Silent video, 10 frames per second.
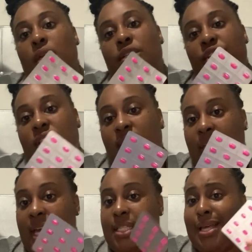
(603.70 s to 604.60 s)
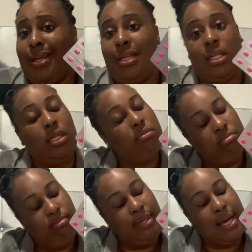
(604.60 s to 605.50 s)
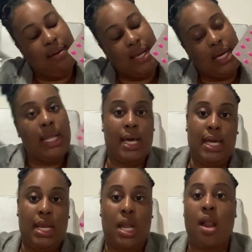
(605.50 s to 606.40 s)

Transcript: just in case I need to be out like a light.